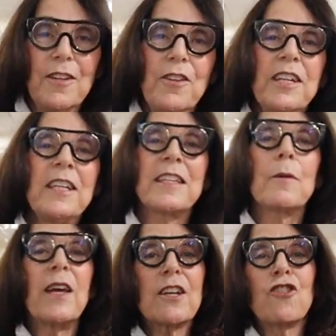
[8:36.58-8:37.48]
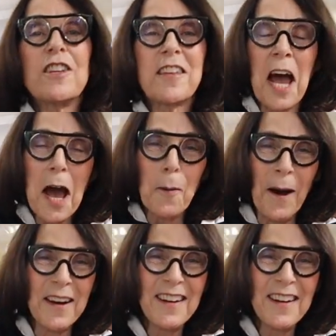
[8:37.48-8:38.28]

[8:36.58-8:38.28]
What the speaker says: You didn't get the matching top.